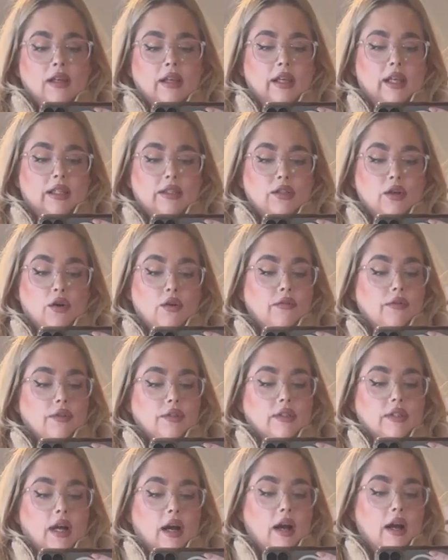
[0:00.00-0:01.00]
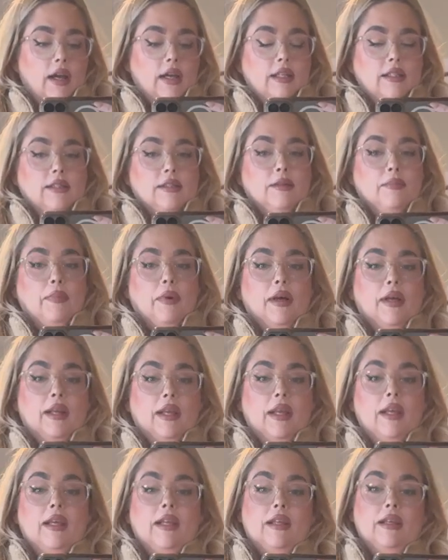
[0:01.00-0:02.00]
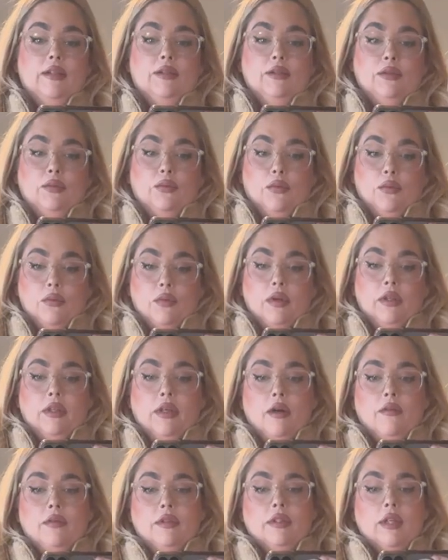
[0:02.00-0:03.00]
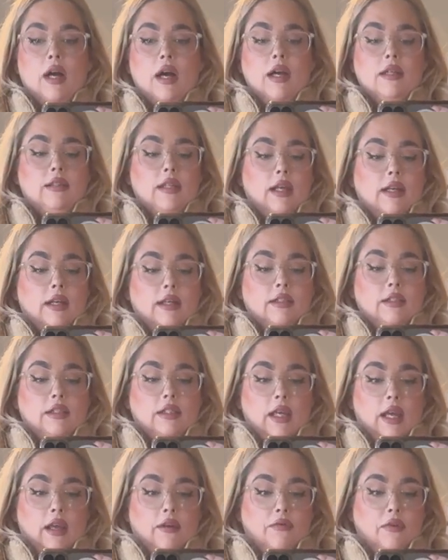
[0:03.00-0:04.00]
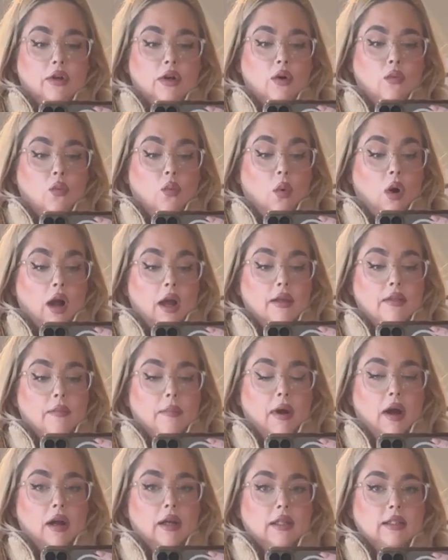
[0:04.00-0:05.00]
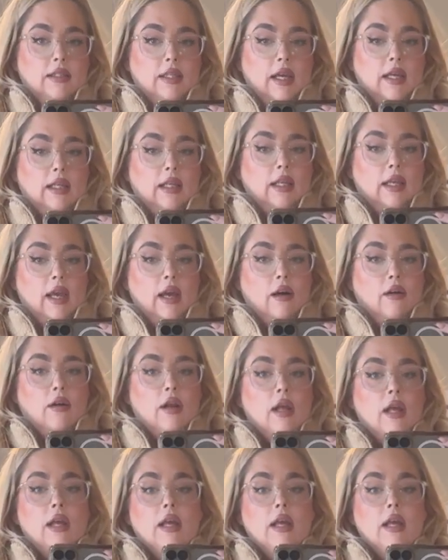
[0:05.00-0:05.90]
It's oversized, but it is really oversized, and I can't figure out why the pocket's hanging out.